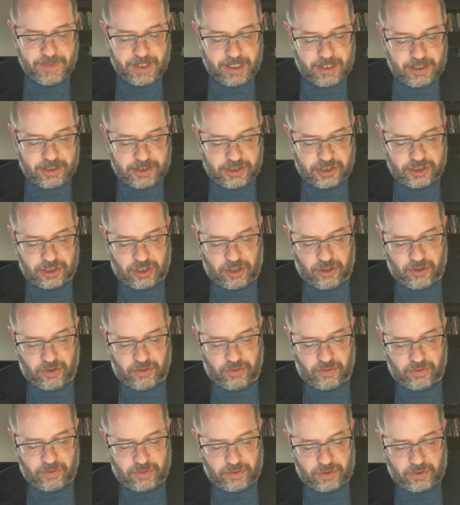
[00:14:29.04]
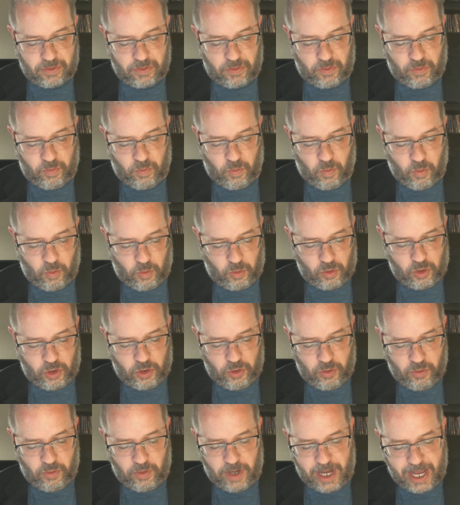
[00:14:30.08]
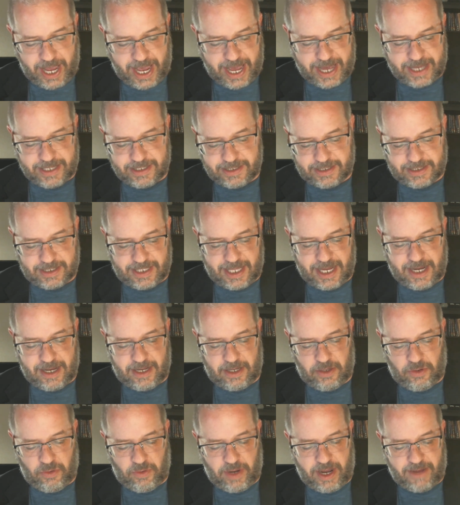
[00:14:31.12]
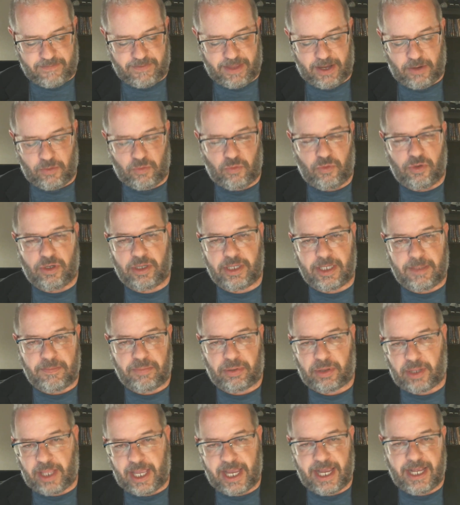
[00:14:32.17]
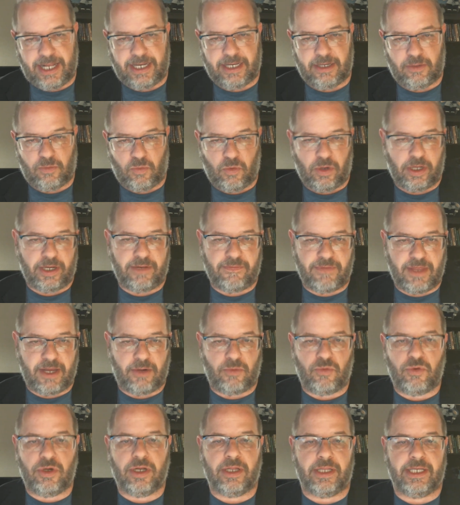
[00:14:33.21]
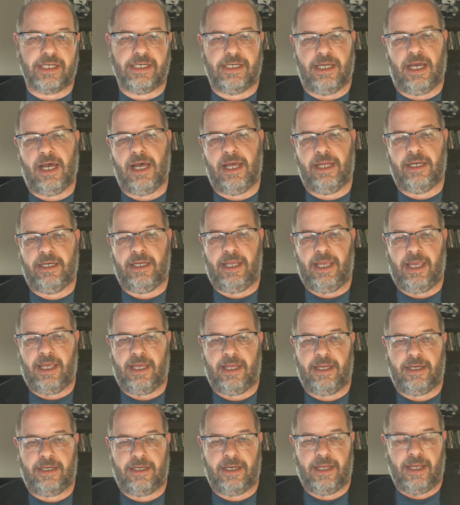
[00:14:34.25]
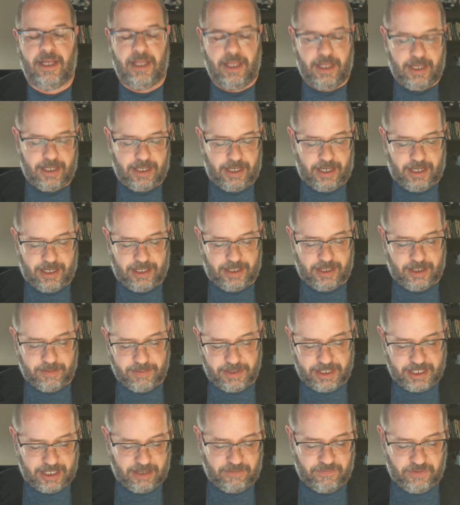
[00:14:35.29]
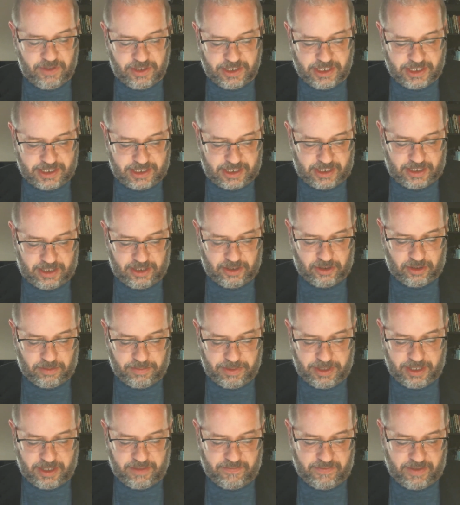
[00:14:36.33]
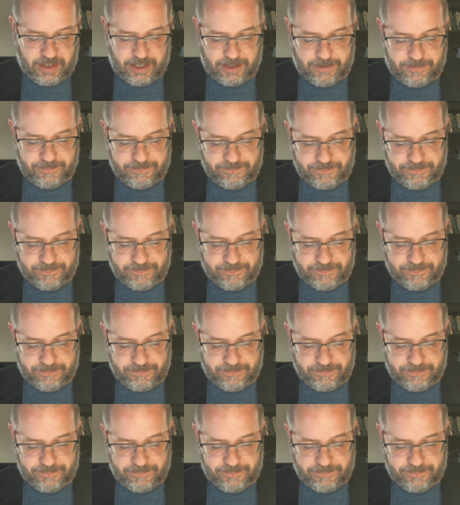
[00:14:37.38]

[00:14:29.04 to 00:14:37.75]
So who have they really played, and what have they really done? And let me give you just a little bit of